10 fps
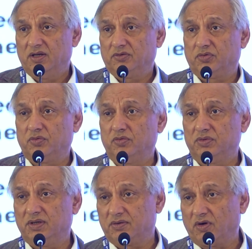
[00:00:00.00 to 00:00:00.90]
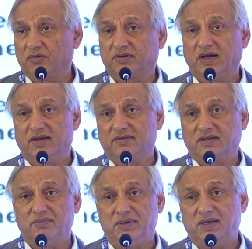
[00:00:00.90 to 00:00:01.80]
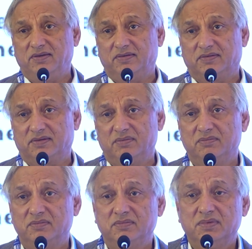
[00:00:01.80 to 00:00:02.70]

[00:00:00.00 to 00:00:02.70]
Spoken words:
through the ROSCA's committee system.